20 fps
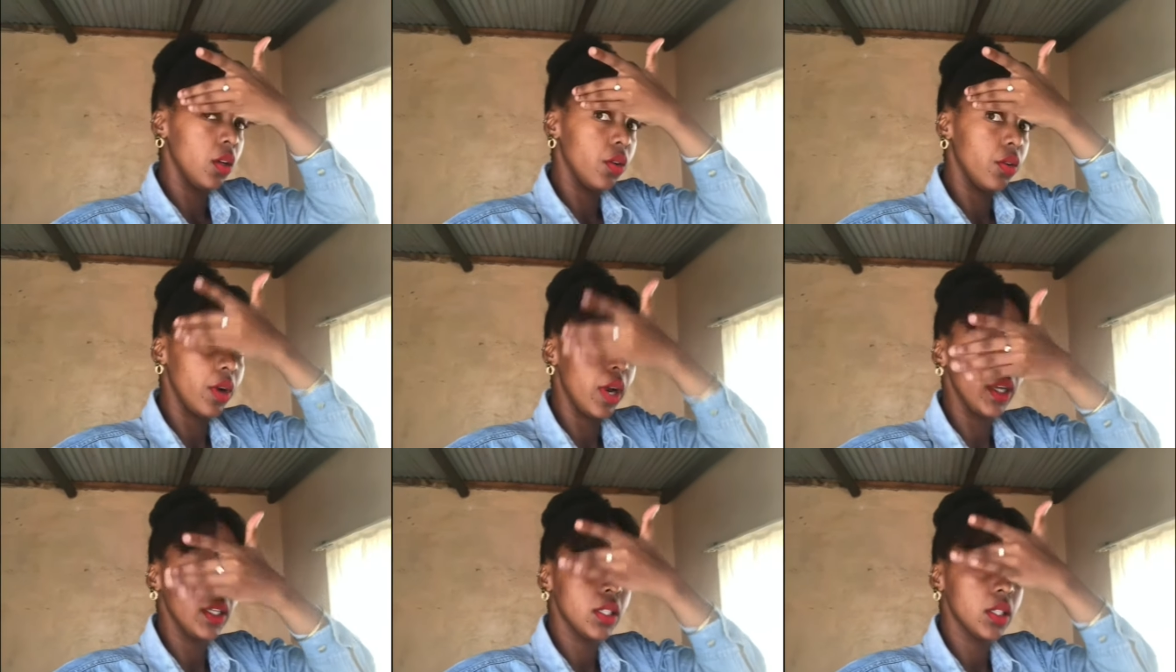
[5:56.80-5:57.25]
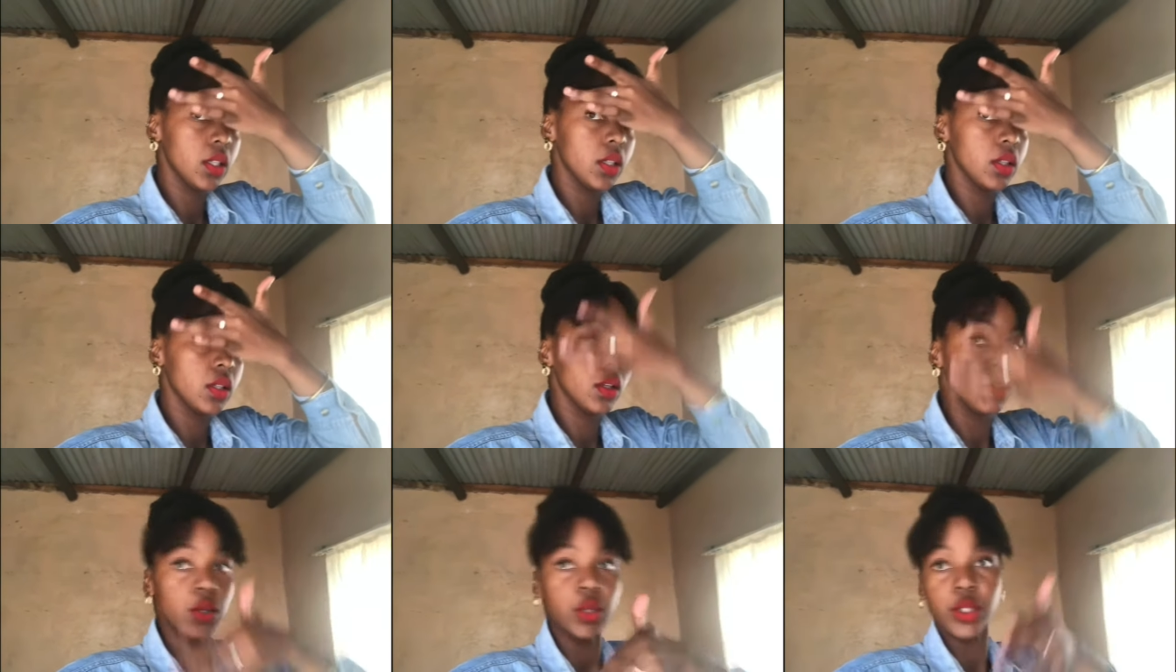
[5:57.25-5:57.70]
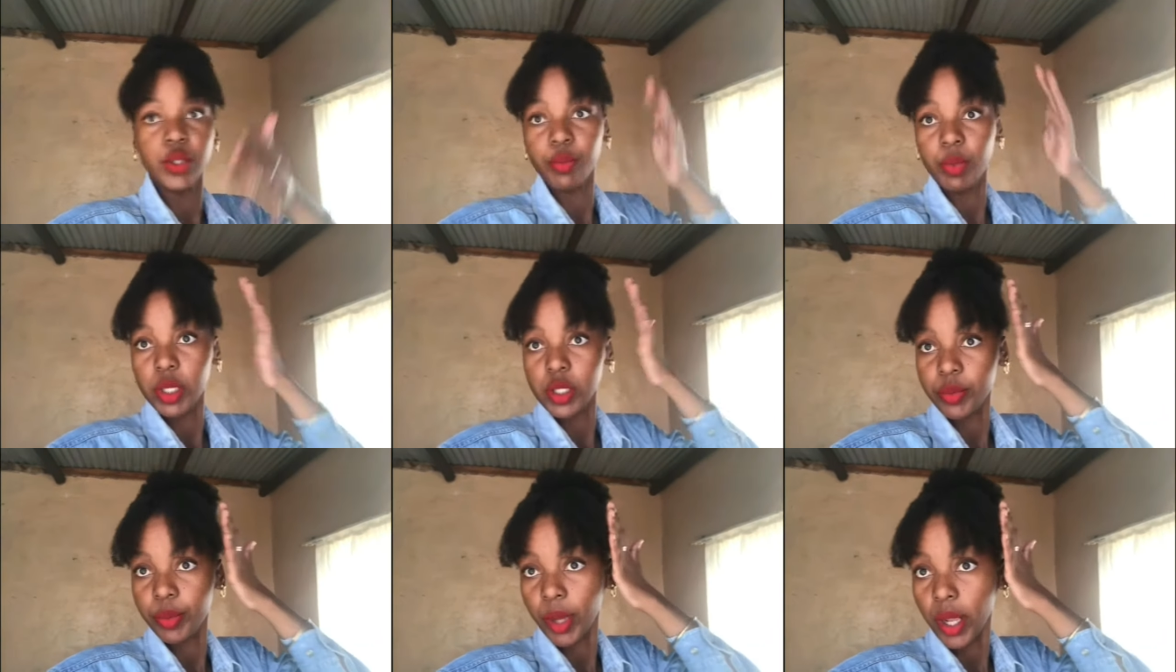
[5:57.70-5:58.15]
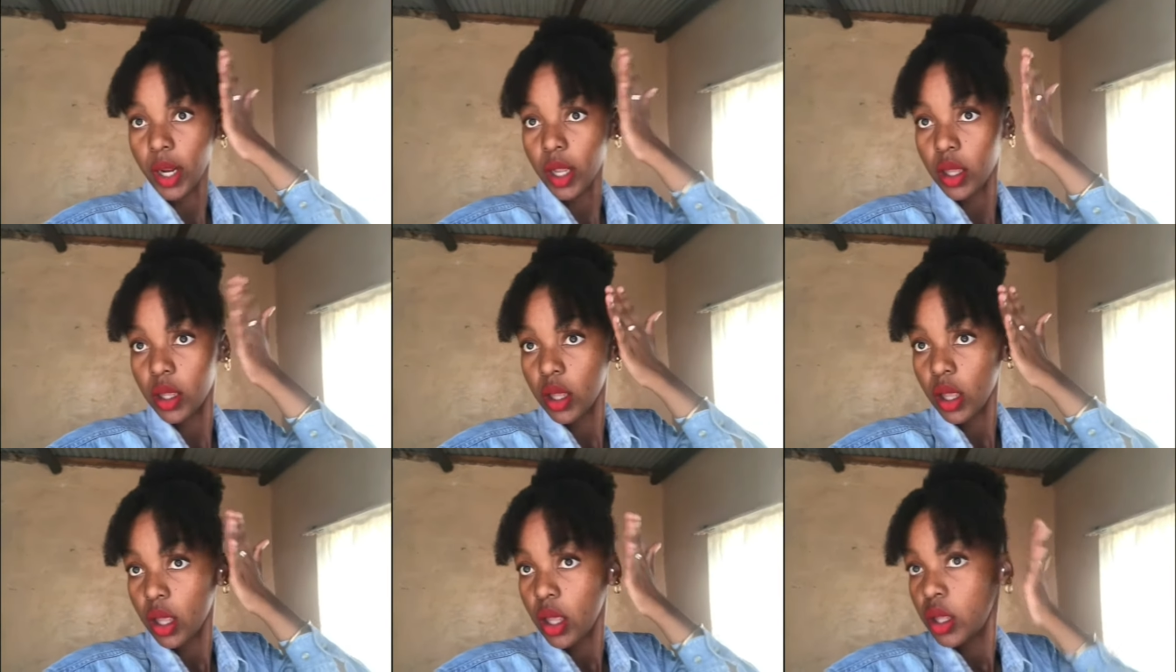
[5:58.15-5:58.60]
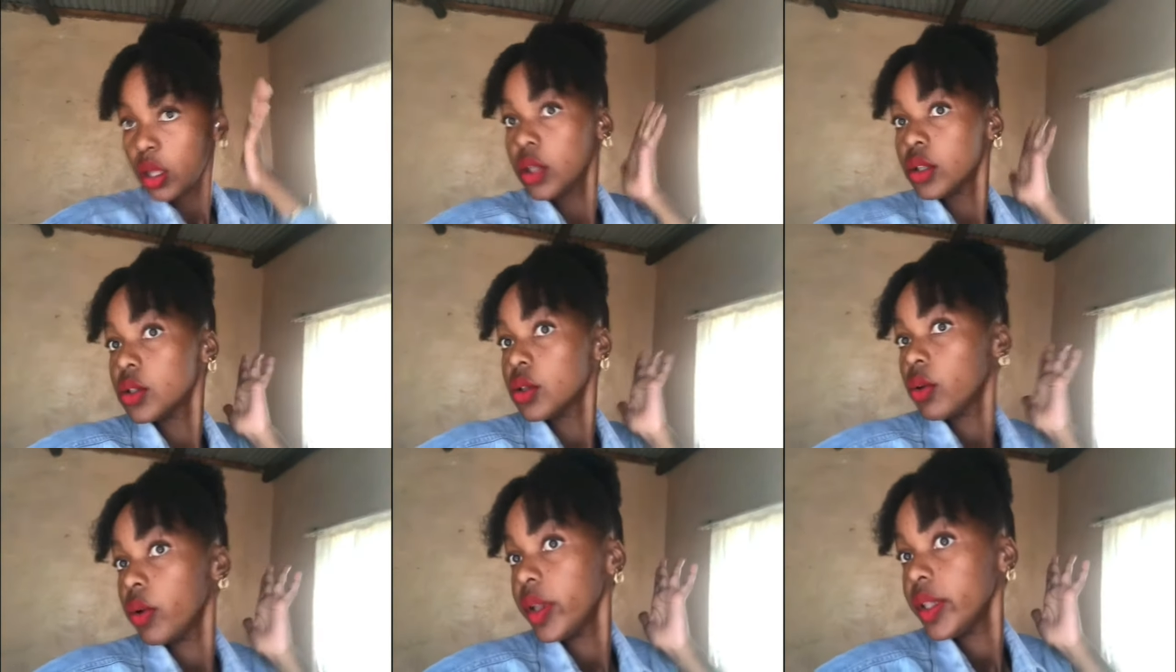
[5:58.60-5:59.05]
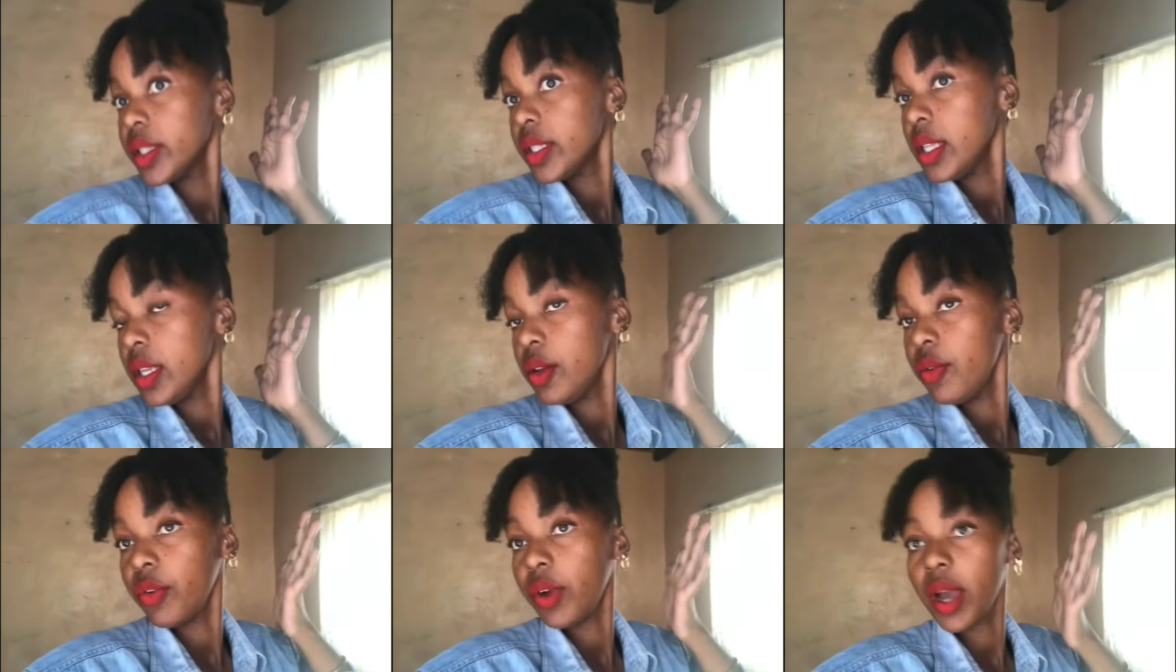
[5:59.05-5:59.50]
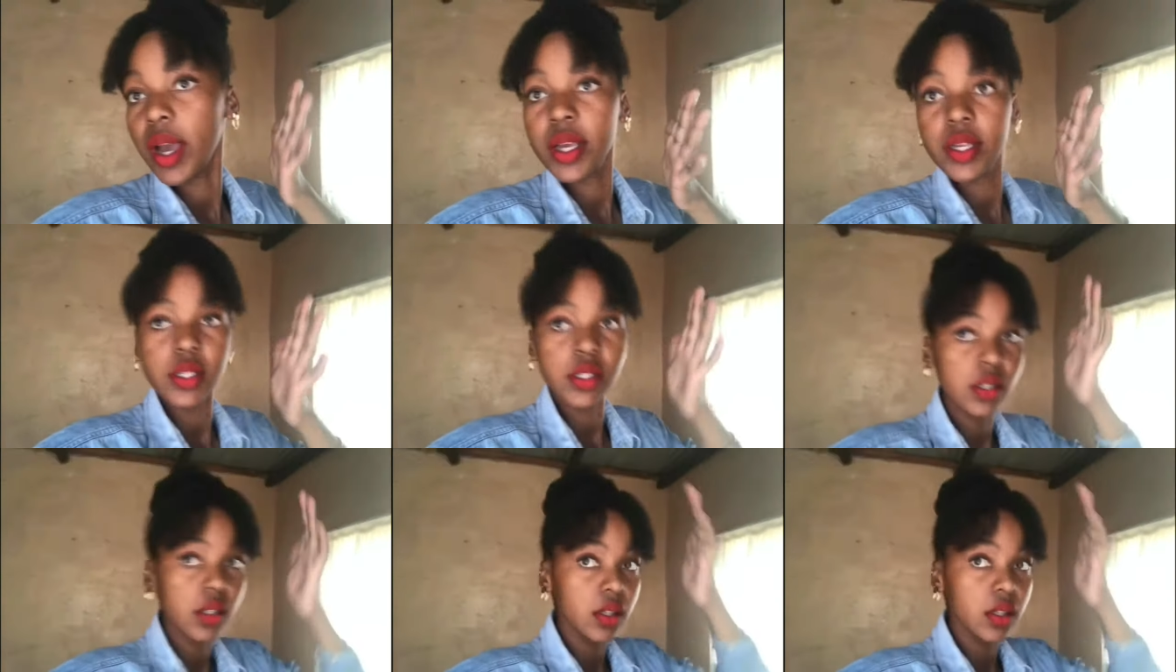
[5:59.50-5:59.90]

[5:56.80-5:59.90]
Right? It's much better. So let's leave, guys.